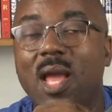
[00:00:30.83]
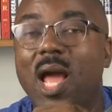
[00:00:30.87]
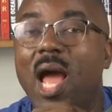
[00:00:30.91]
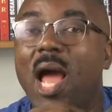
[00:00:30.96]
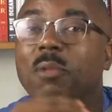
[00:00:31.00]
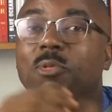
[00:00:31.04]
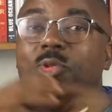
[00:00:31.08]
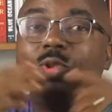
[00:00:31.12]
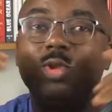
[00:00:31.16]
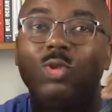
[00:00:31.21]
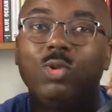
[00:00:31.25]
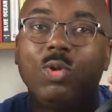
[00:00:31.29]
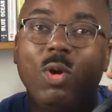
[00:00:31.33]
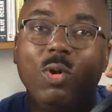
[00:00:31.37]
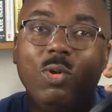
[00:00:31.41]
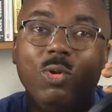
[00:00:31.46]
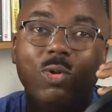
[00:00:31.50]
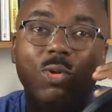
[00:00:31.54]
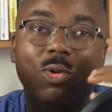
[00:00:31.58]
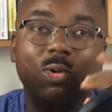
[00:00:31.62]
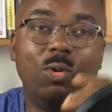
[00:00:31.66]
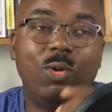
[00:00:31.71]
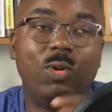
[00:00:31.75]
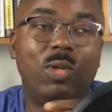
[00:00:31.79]
I'm sure
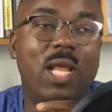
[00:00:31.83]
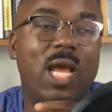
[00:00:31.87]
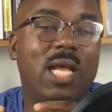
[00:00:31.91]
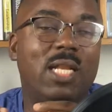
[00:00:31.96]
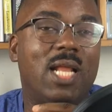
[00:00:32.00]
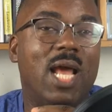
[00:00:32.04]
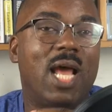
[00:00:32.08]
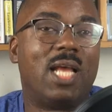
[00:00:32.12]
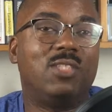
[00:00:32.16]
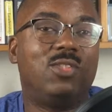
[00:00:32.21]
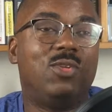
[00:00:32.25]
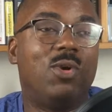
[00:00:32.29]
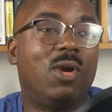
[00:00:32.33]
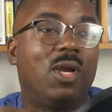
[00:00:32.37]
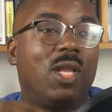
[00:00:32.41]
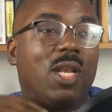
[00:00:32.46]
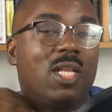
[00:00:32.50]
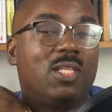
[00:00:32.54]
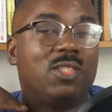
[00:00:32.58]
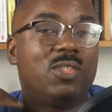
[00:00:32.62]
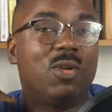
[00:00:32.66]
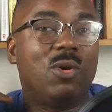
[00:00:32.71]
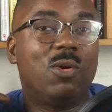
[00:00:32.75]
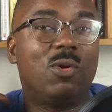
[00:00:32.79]
you know that as your
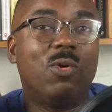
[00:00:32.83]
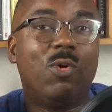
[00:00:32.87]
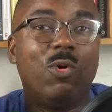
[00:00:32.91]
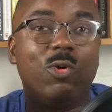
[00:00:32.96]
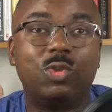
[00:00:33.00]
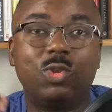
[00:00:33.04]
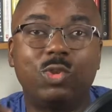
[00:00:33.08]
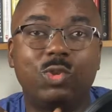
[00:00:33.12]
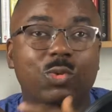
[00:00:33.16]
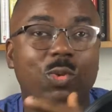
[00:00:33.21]
organization goes